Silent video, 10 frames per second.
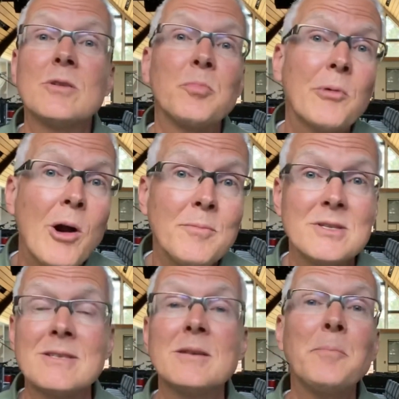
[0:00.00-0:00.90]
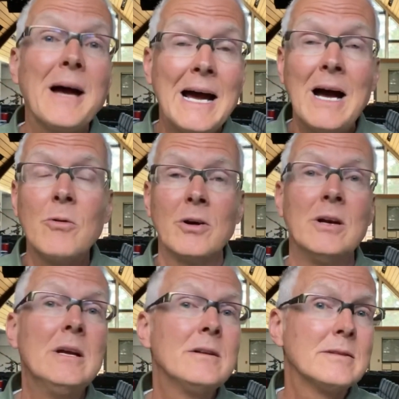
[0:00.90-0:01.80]
the promises, the power
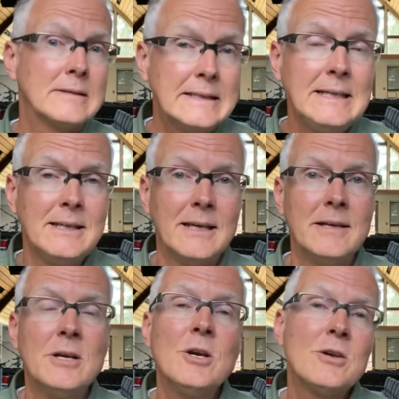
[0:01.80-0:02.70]
to lean in